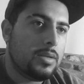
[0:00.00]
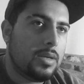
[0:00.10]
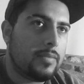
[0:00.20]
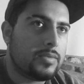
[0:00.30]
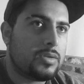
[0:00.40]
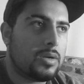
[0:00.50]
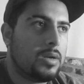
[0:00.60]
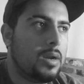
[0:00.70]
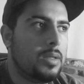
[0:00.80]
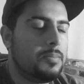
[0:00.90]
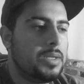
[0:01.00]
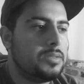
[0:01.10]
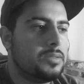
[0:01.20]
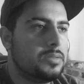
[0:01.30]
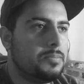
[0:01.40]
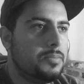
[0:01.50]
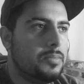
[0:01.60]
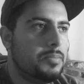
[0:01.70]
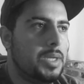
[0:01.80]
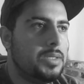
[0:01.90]
You have to start cutting pieces
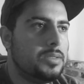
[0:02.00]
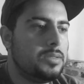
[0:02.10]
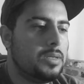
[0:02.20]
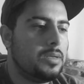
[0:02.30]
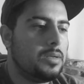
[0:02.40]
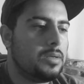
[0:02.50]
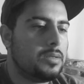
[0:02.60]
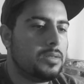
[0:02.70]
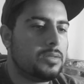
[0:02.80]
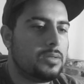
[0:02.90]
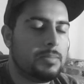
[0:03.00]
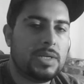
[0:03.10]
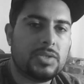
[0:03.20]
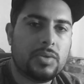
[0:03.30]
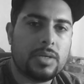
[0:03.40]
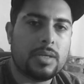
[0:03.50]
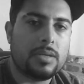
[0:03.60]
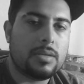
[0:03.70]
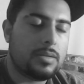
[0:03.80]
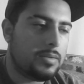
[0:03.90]
and just measuring
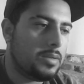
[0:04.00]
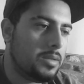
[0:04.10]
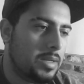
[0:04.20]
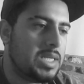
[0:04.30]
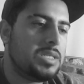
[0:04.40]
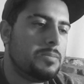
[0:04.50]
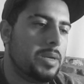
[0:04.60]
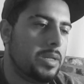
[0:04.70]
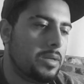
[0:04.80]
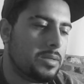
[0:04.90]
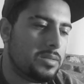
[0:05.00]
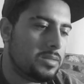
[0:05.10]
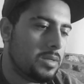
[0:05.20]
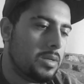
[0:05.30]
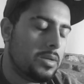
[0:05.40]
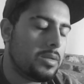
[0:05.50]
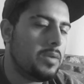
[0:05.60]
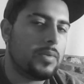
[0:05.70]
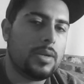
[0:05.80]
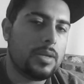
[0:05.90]
and estimating, because you're
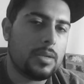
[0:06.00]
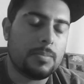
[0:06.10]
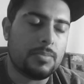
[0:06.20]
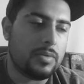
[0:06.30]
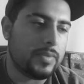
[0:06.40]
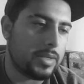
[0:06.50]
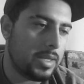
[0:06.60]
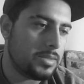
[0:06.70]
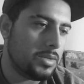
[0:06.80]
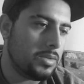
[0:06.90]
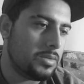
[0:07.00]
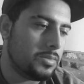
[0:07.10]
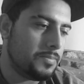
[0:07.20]
never going to get a perfect answer, you know.